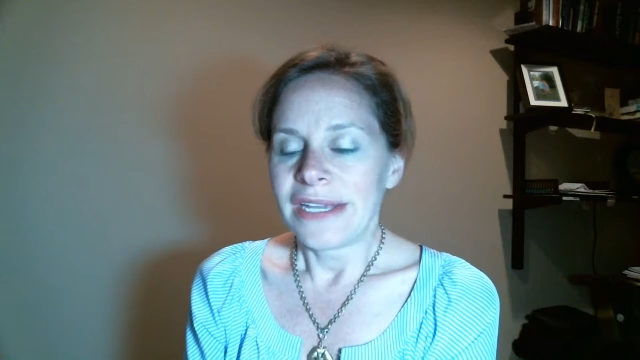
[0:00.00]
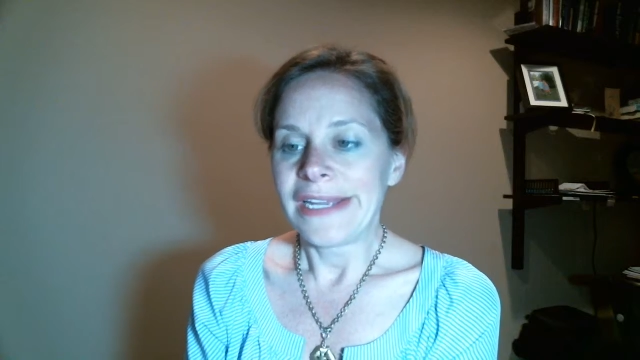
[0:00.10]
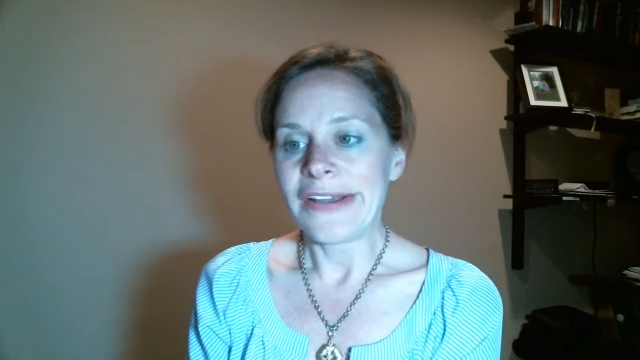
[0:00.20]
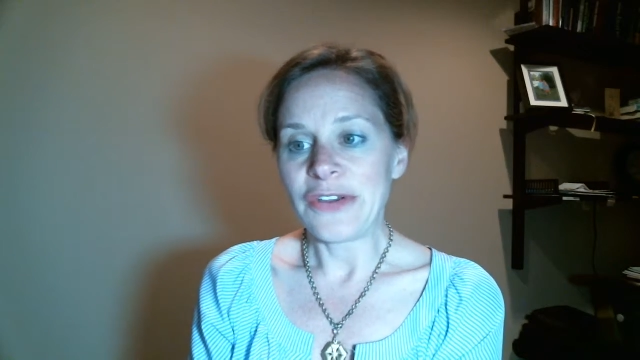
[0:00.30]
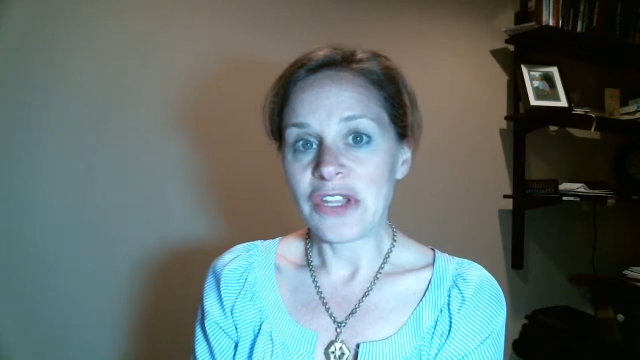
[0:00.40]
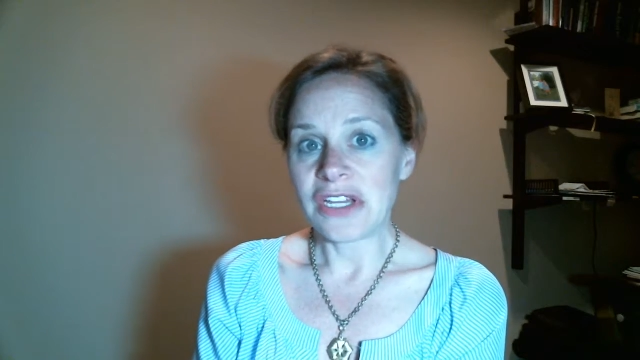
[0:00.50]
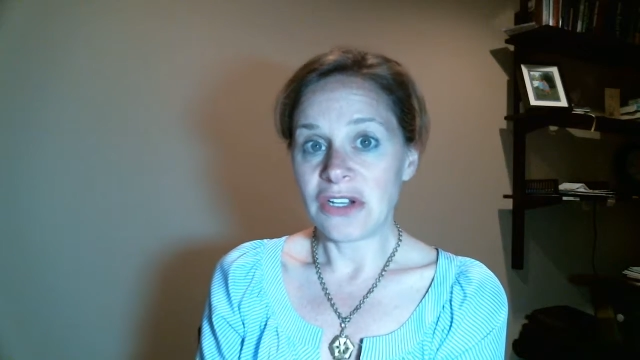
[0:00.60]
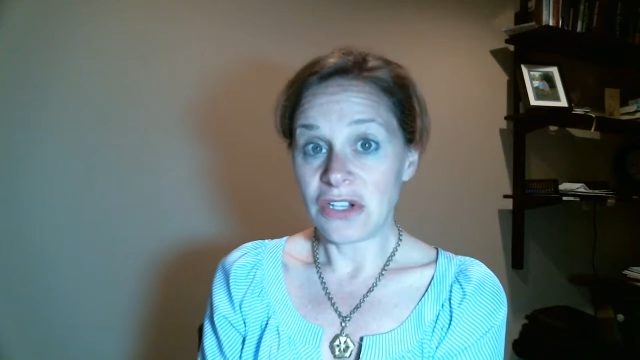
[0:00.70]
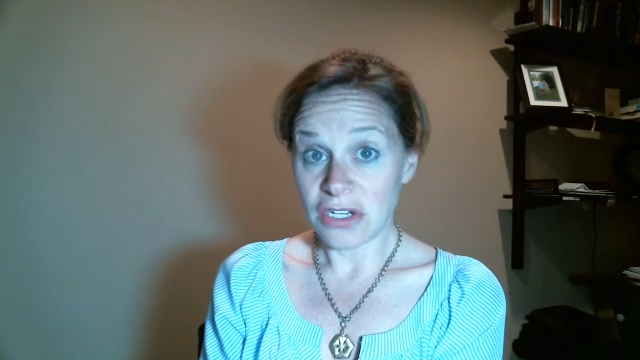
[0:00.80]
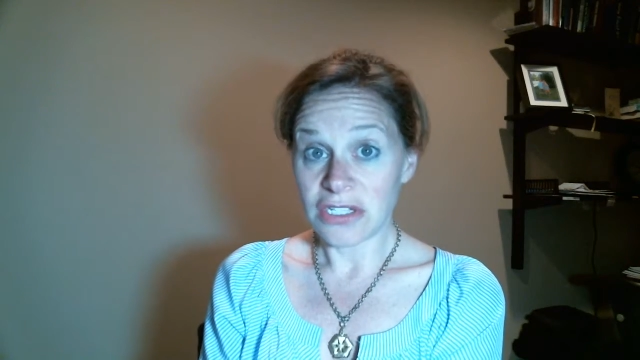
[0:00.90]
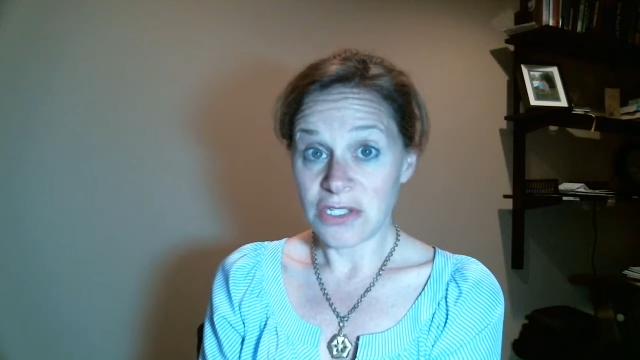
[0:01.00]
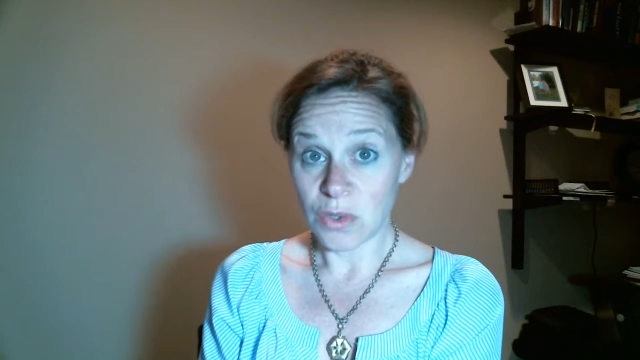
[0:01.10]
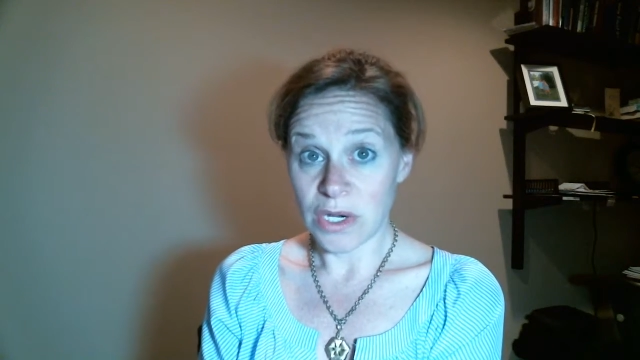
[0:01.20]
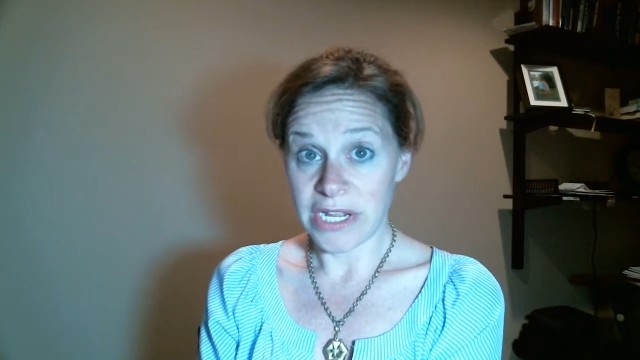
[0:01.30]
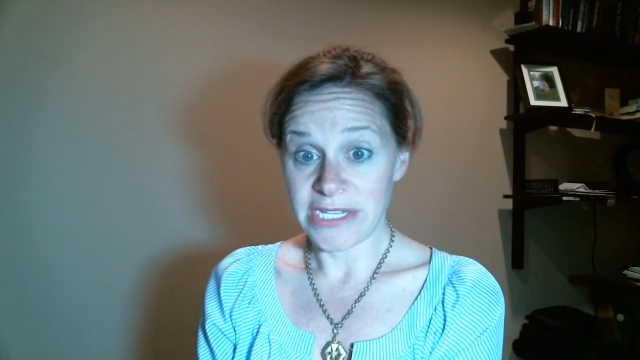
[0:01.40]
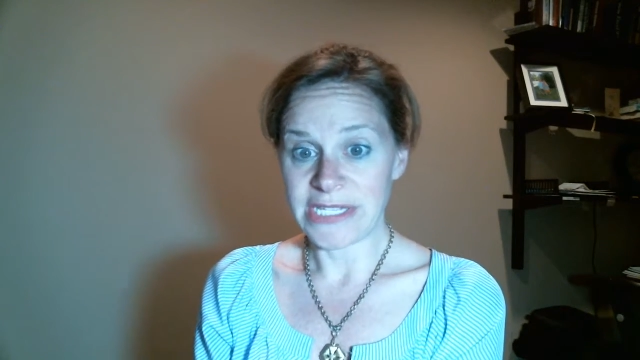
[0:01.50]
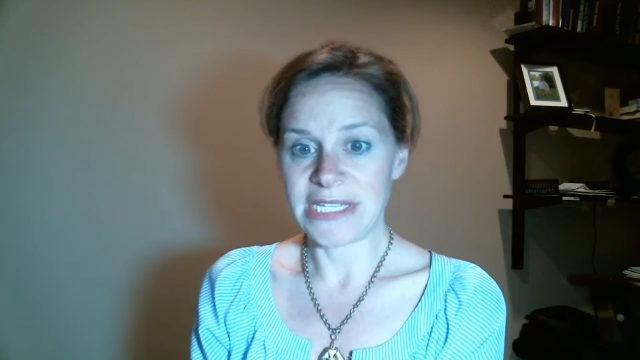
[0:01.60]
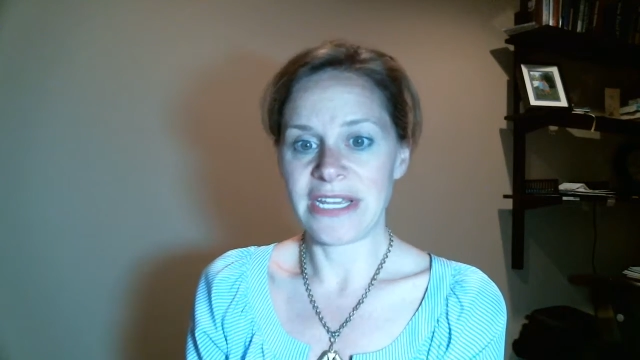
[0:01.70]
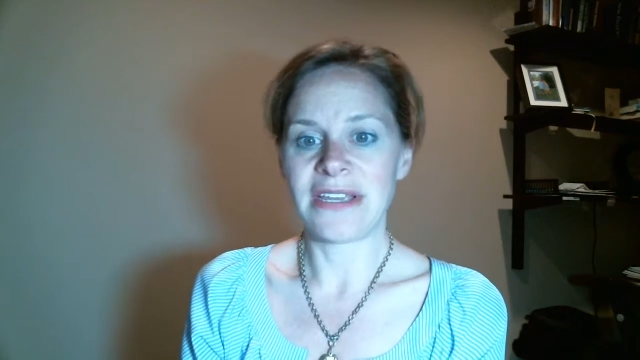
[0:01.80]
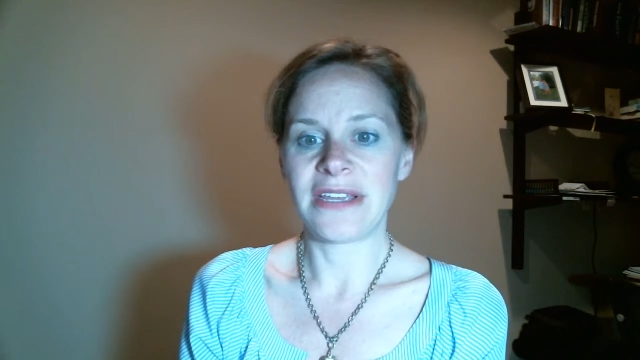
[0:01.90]
You know, the good
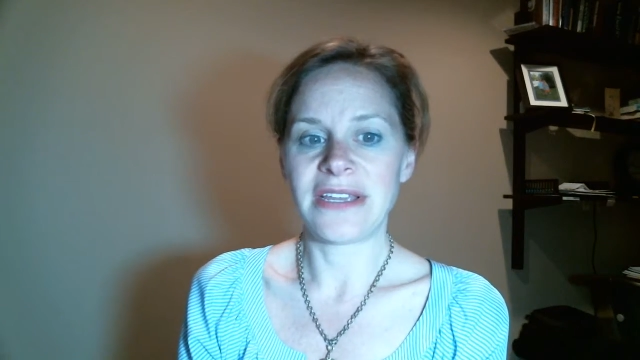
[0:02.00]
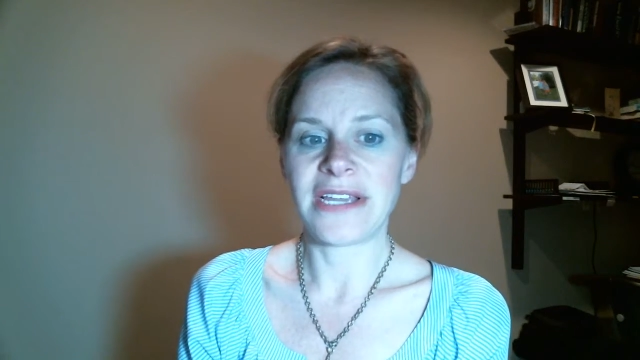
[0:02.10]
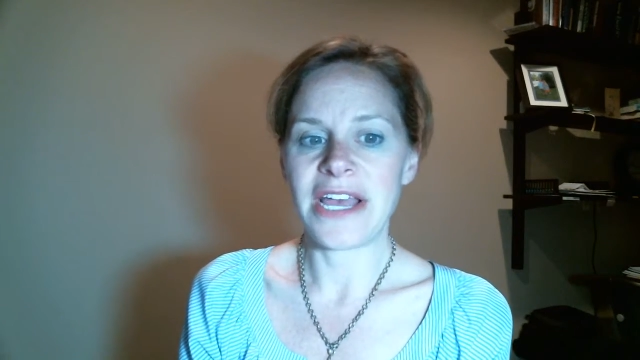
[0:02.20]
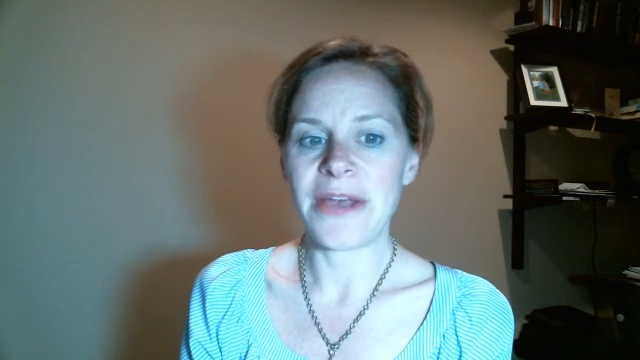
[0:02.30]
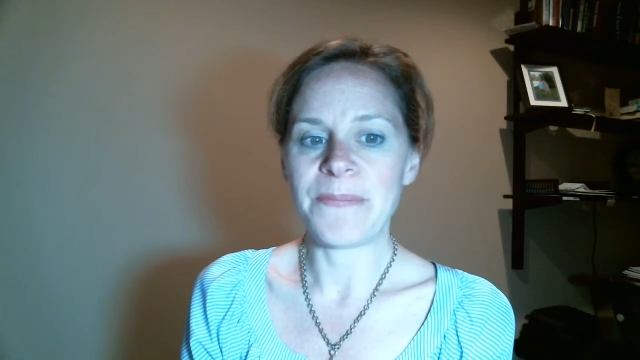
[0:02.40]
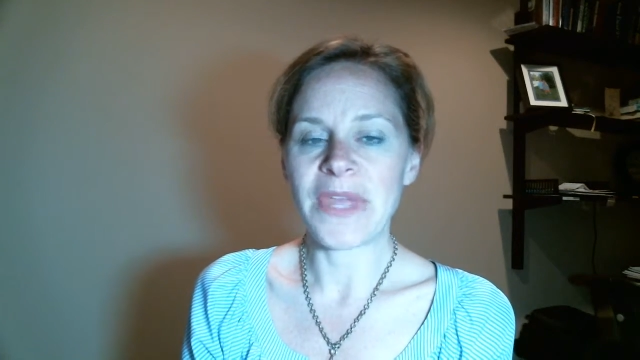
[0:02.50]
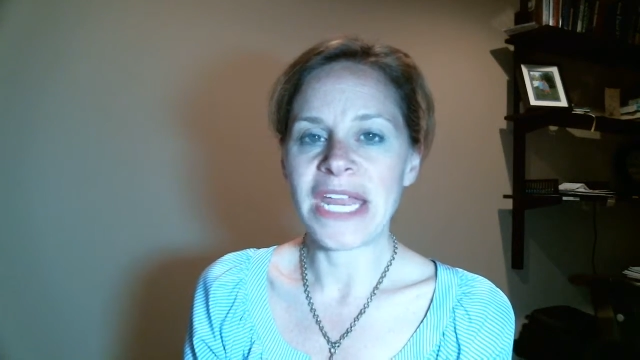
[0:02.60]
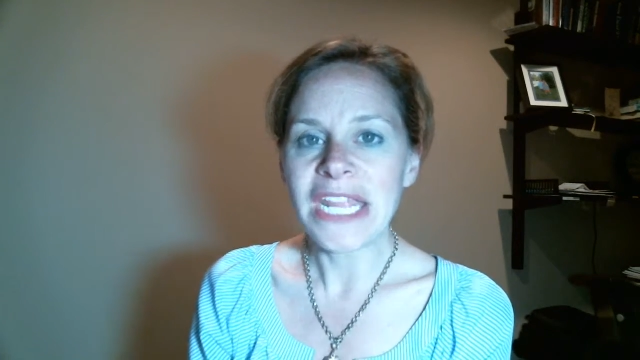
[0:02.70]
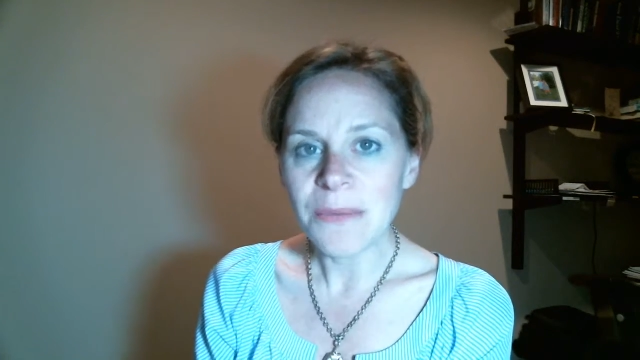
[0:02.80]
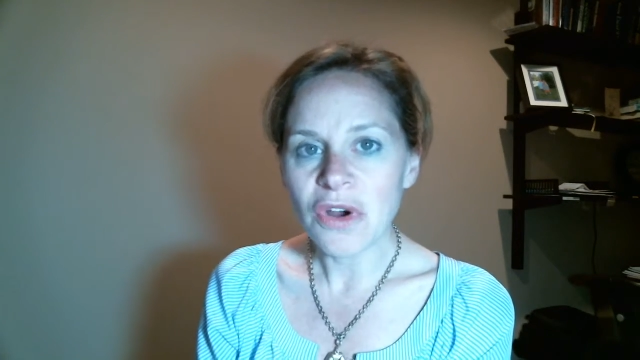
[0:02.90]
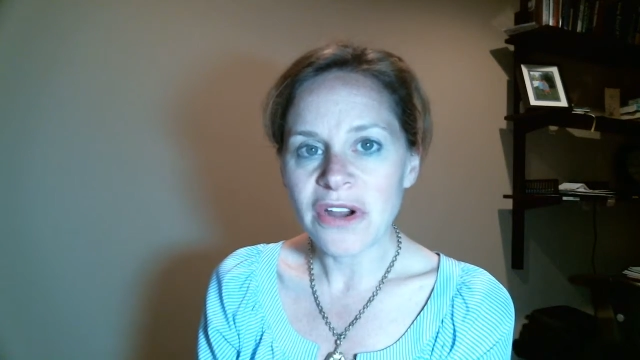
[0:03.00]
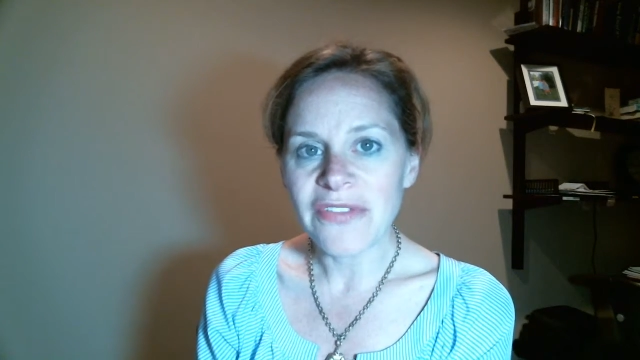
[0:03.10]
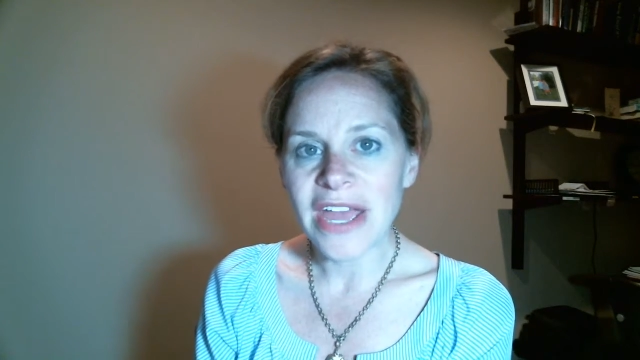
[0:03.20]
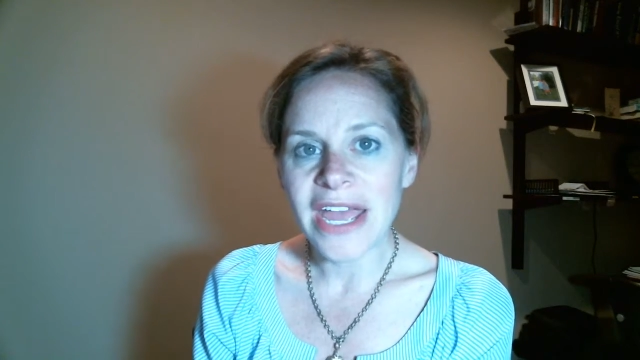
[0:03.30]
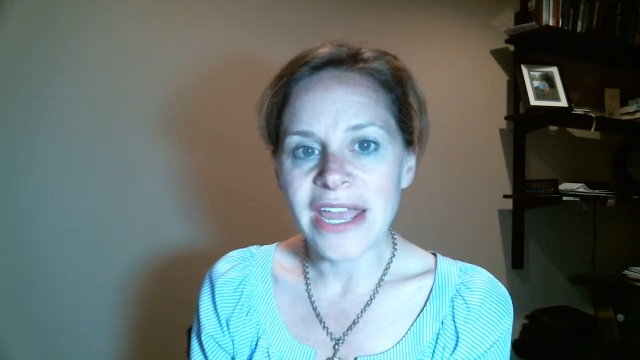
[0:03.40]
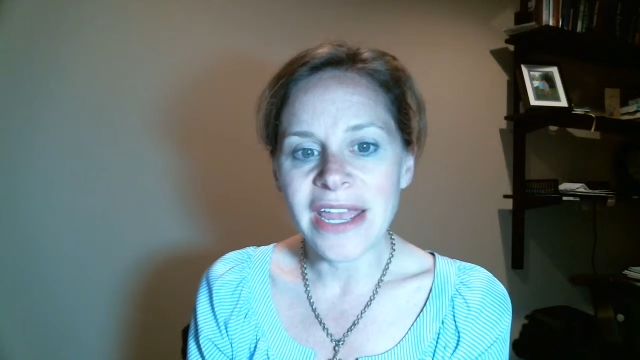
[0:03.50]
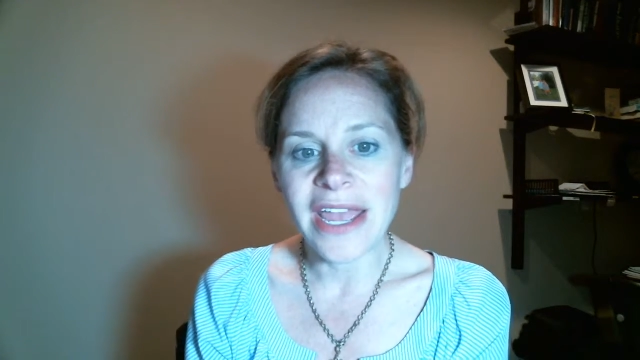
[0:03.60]
soreness. Um, I need more of that,